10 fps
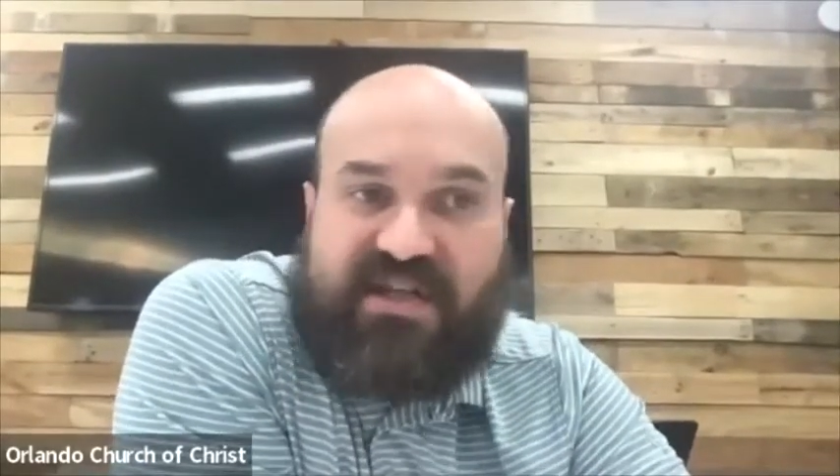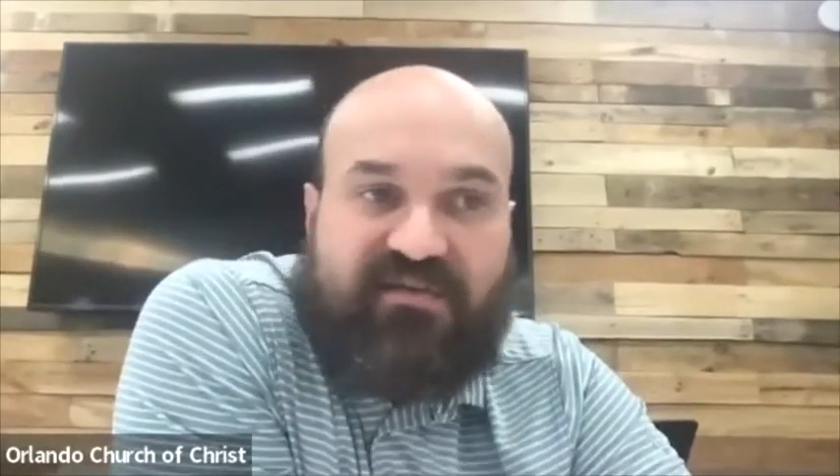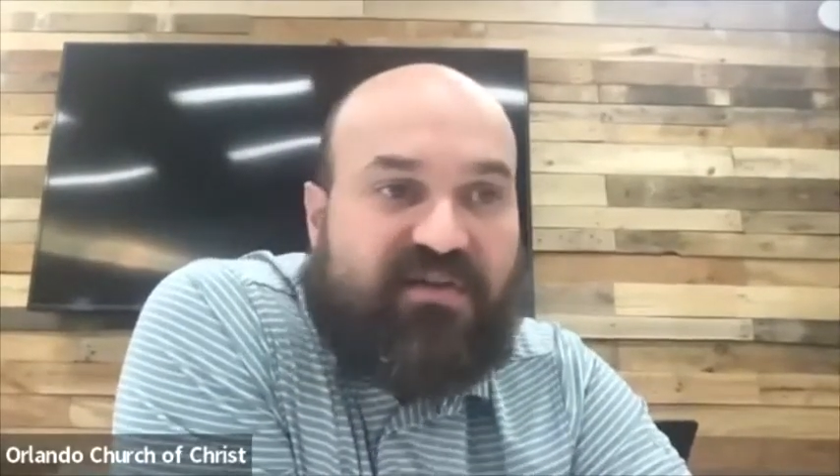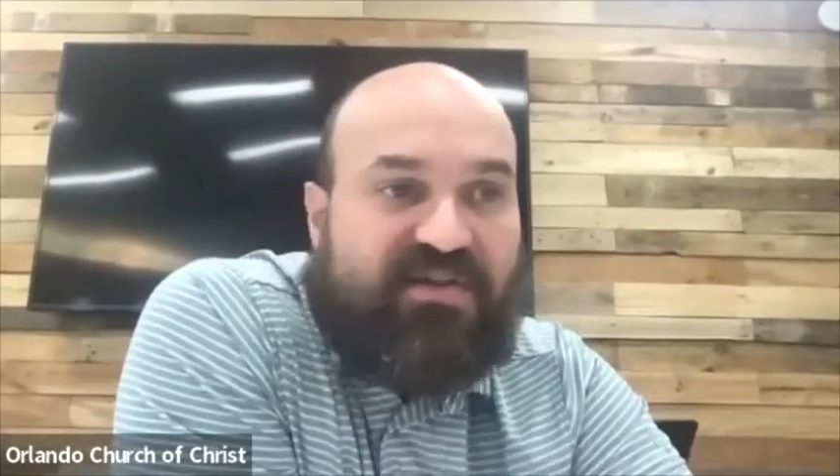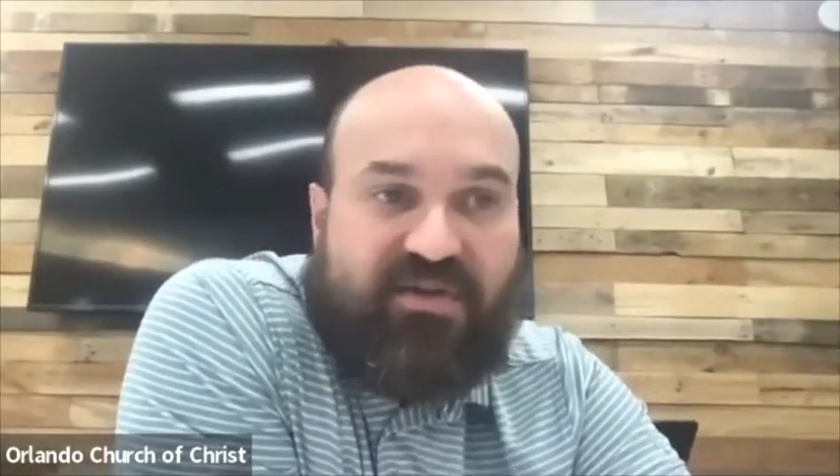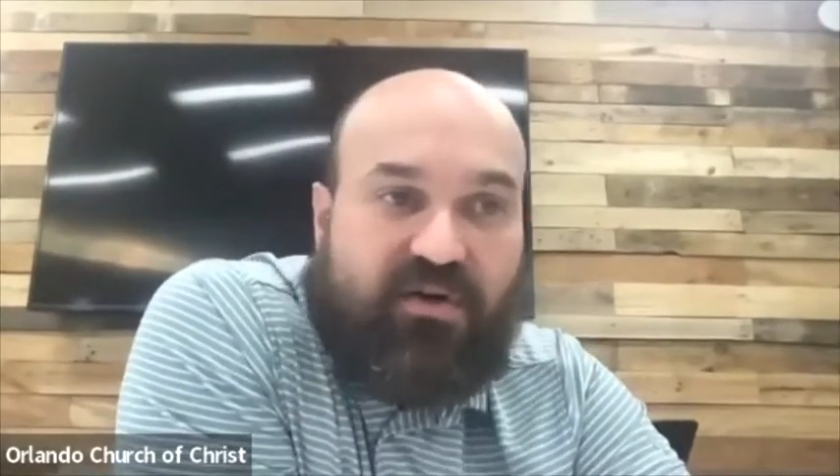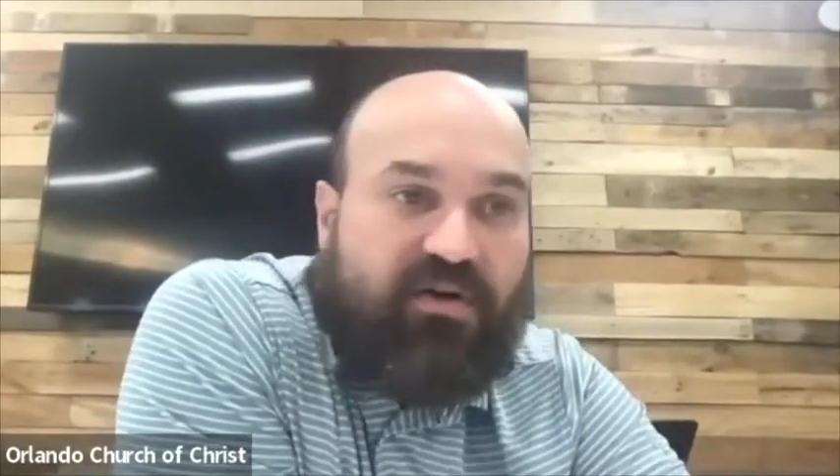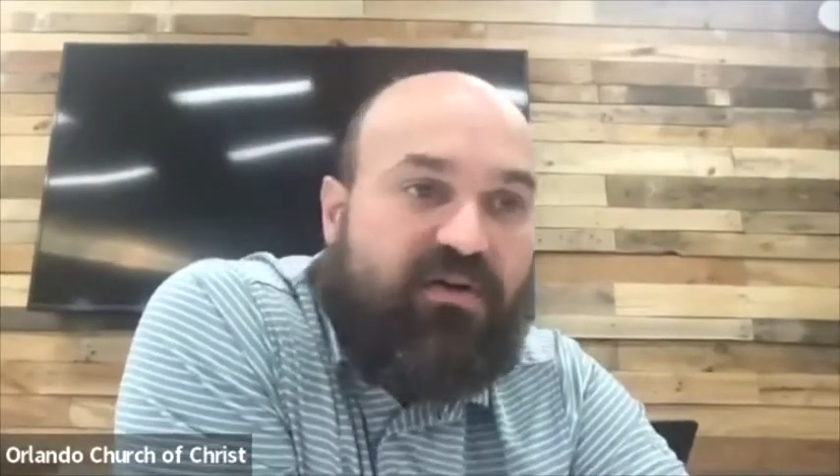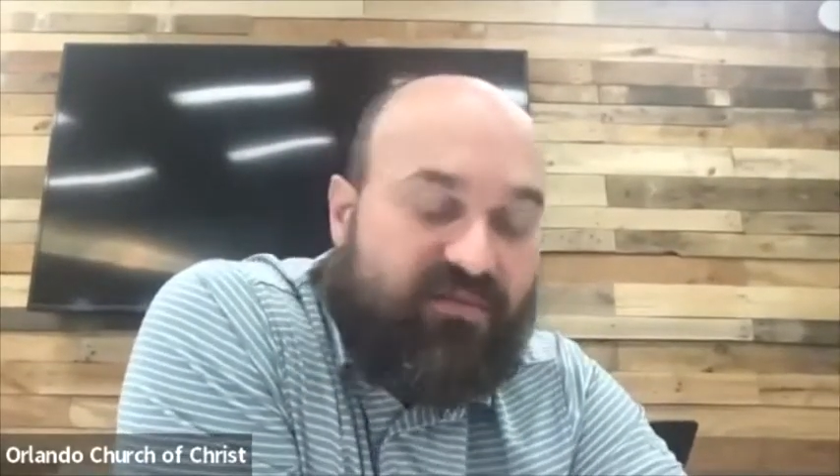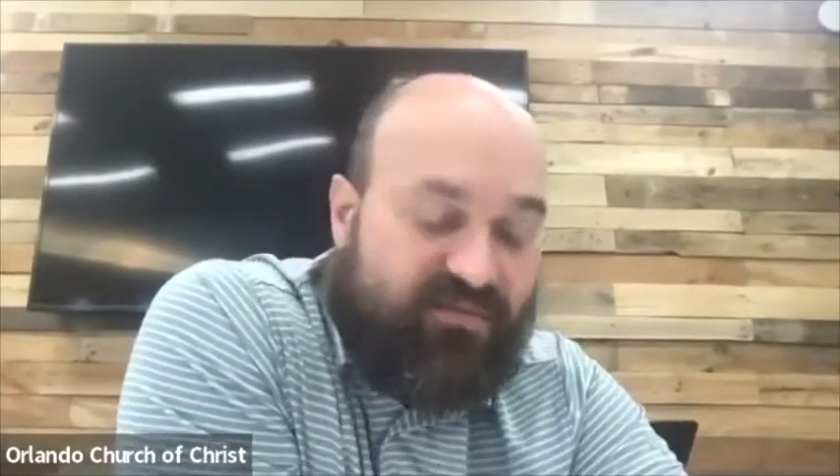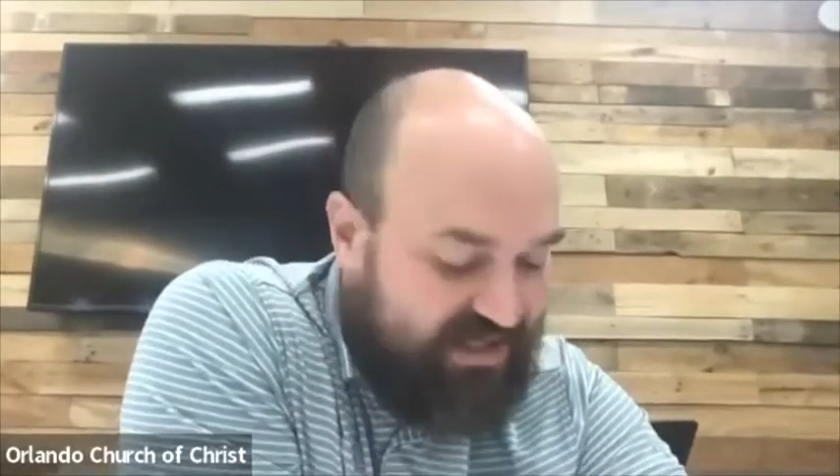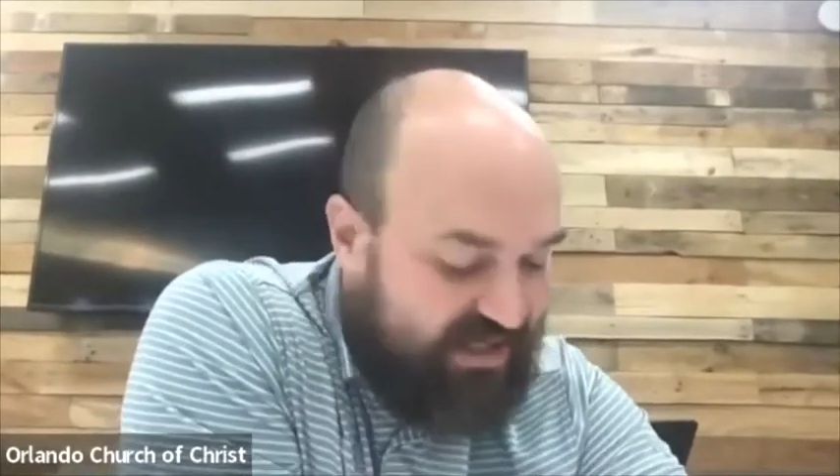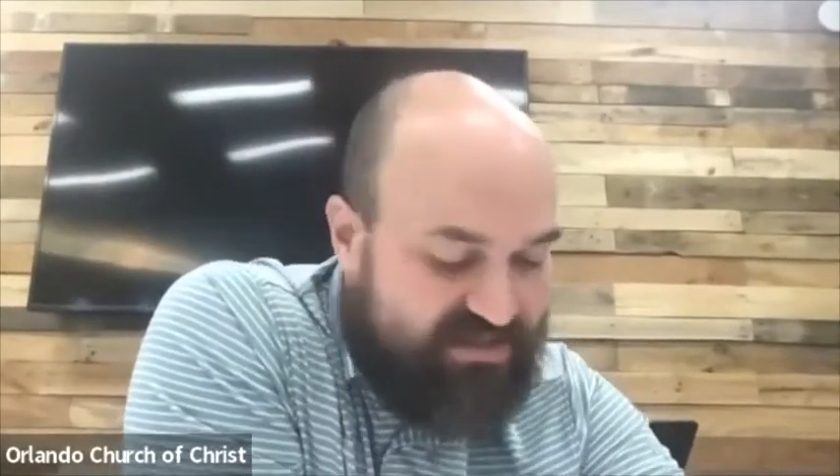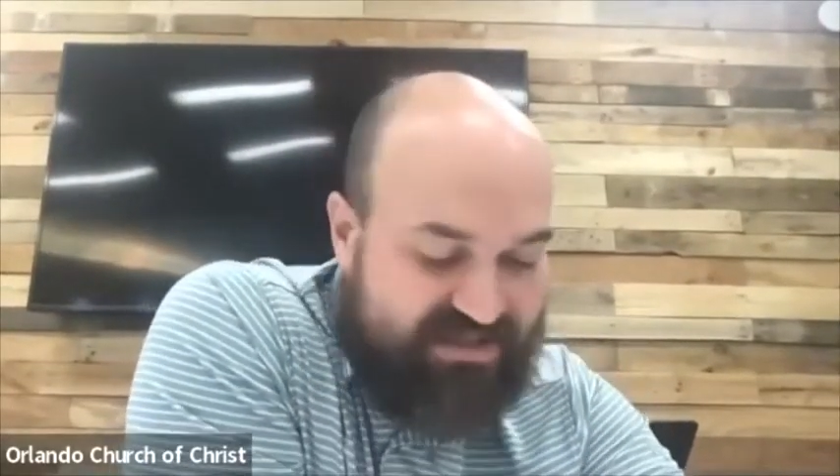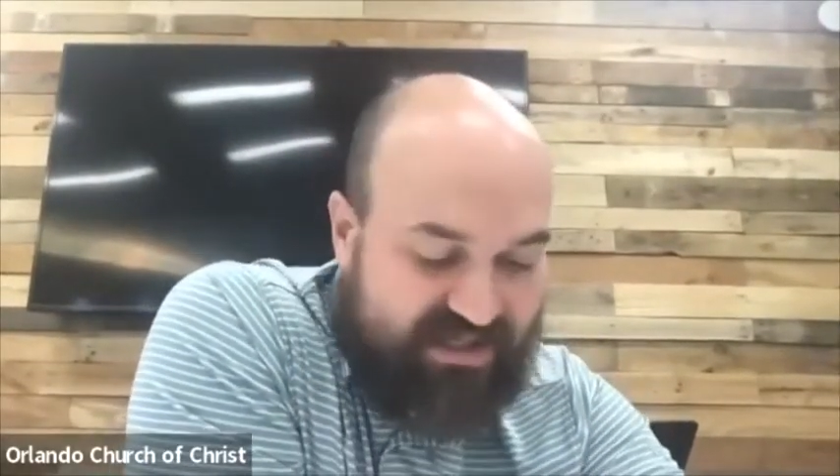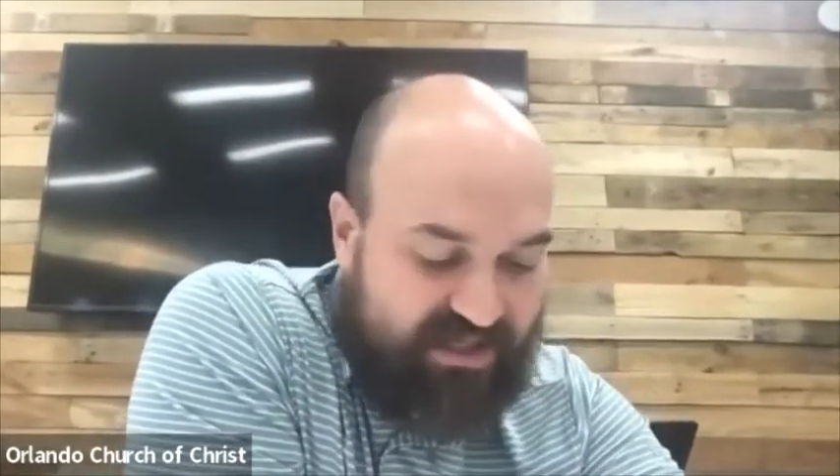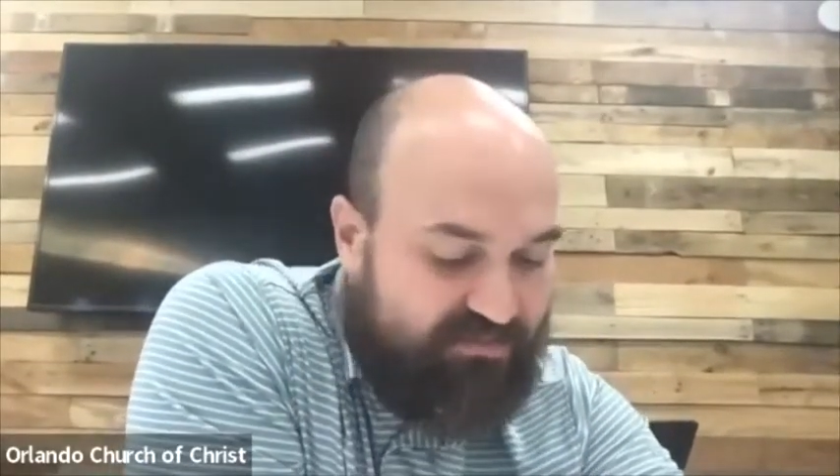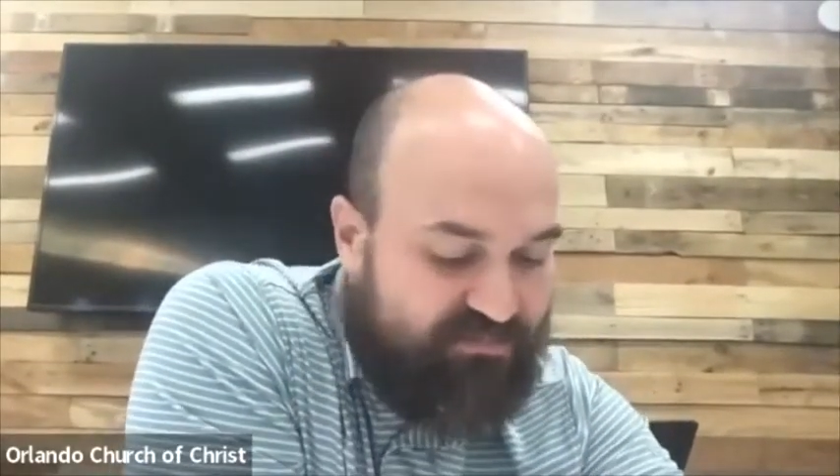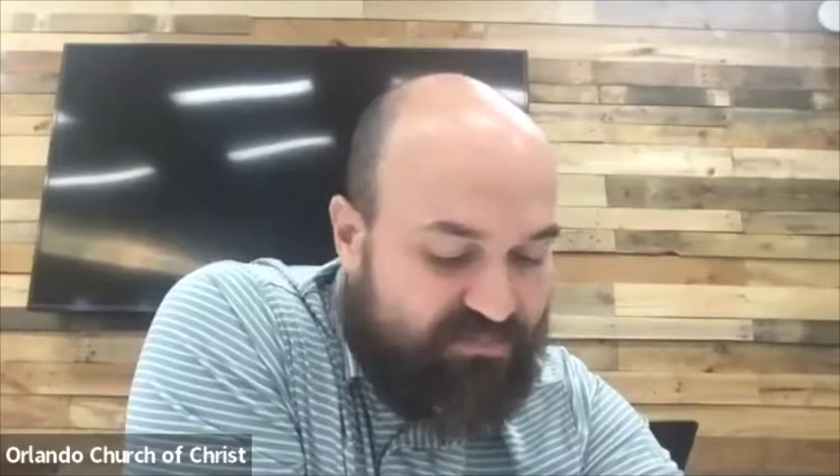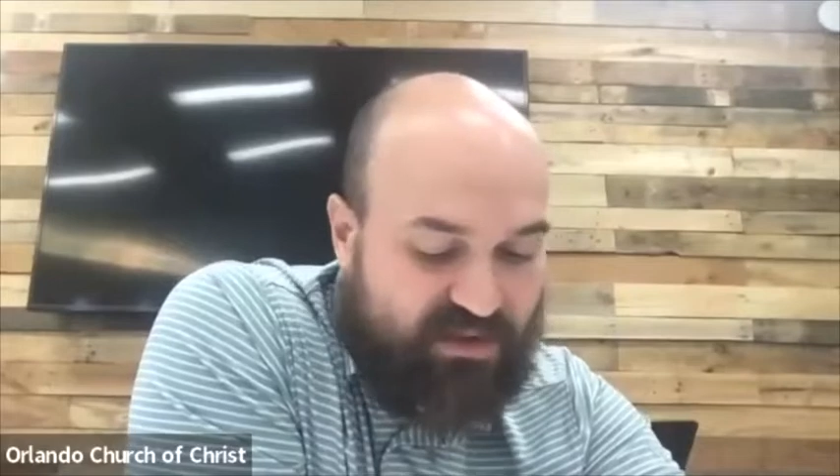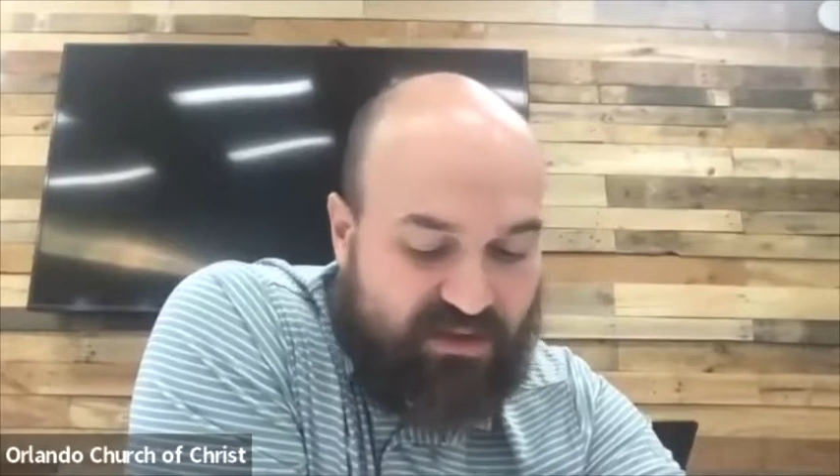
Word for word: self-control from time to time.